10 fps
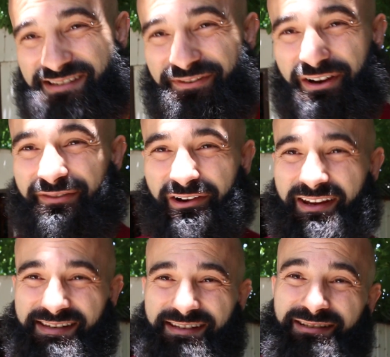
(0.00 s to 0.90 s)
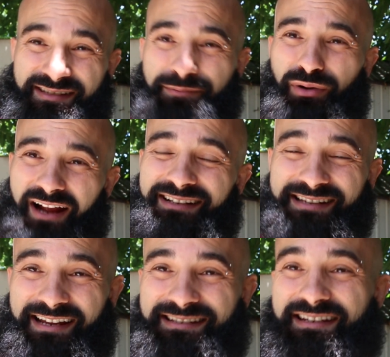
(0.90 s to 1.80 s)
it's very, very easy just to
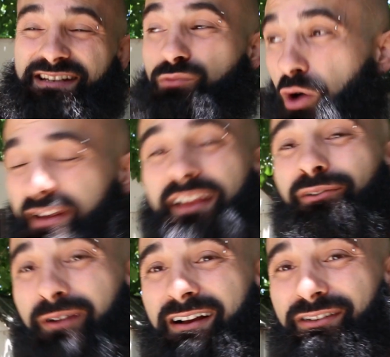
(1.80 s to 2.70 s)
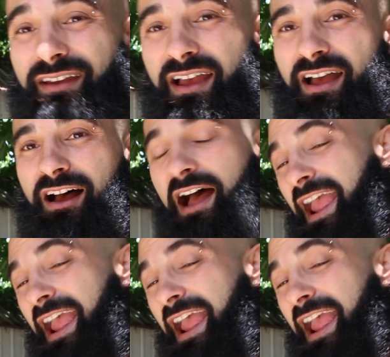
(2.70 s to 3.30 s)
practice handstands walking around. A